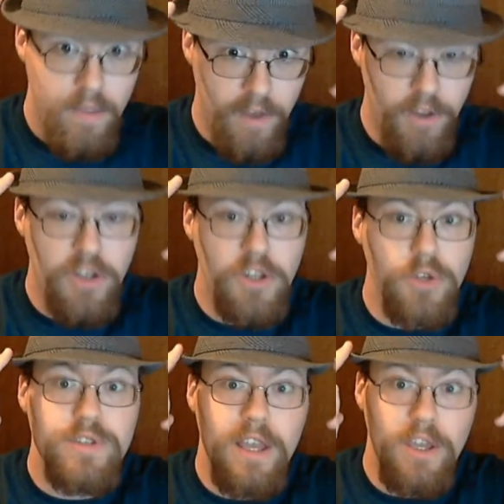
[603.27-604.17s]
then you can
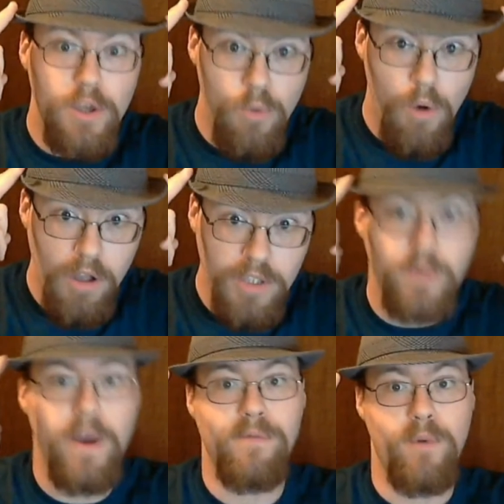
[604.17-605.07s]
deduce that you also
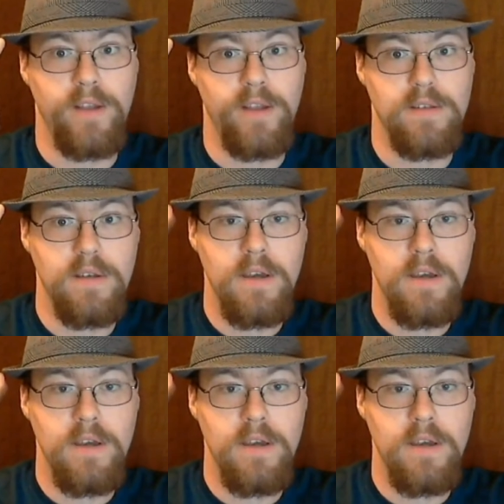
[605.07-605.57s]
have white,